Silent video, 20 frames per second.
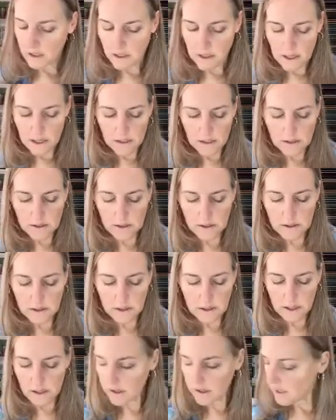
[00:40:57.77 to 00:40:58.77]
yes,
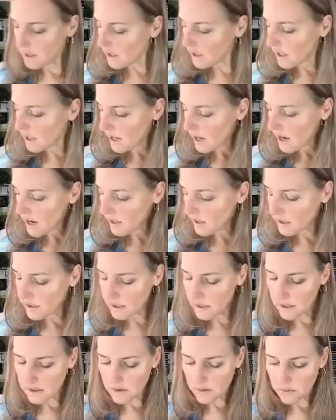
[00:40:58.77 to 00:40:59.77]
I think I added
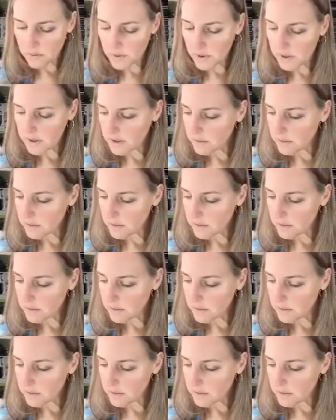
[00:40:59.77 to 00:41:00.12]
it with